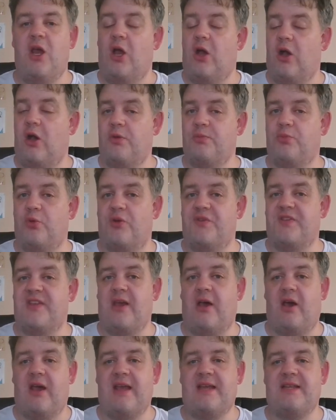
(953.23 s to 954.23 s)
on board the
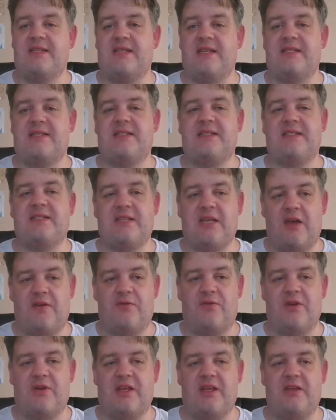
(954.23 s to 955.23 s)
ISS
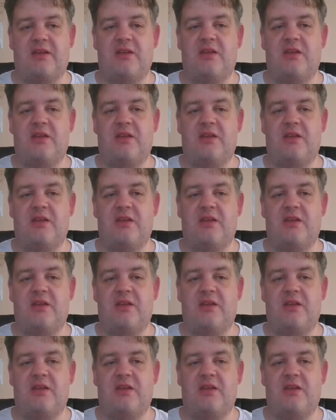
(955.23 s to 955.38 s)
Discovery,